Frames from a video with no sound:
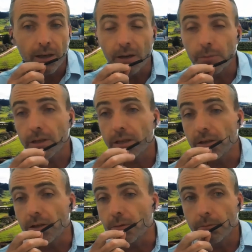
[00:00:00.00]
And I'm not
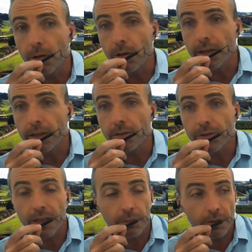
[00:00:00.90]
kidding you, the legal
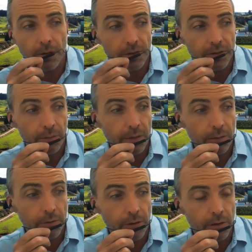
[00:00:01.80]
team and others came
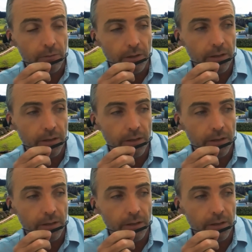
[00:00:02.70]
down with COVID.